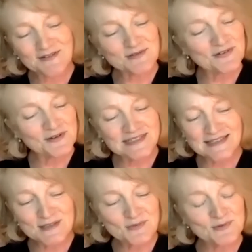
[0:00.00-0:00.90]
I was
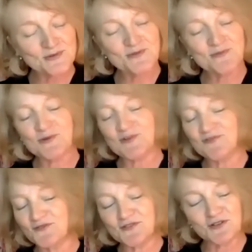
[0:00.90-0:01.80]
in the room or if
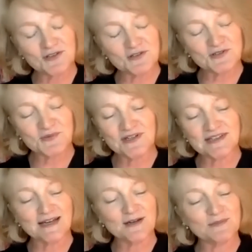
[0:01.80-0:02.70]
journalists weren't
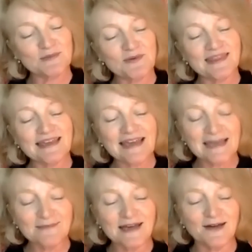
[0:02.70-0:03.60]
allowed, but when they
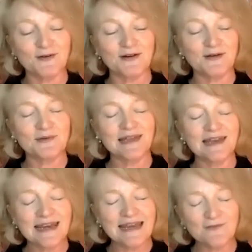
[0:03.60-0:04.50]
came out, I will
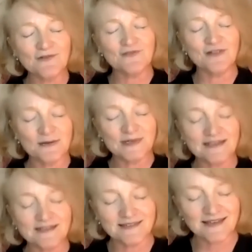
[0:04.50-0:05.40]
never forget what
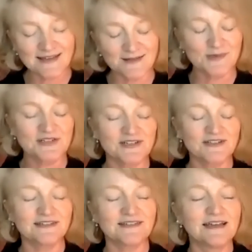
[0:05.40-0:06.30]
he said, which
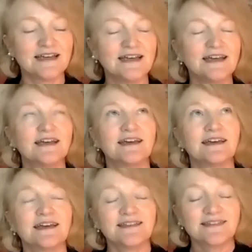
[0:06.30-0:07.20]
is,
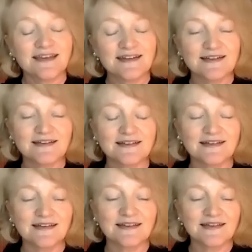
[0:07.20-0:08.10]
he said,
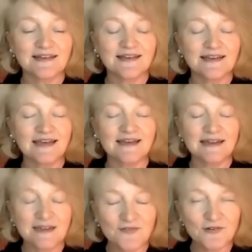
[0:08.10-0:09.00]
it had
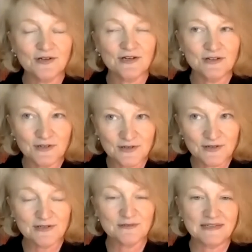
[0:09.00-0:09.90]
never occurred
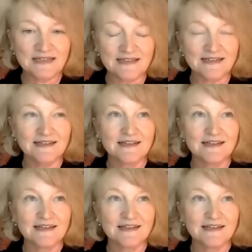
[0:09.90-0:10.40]
to me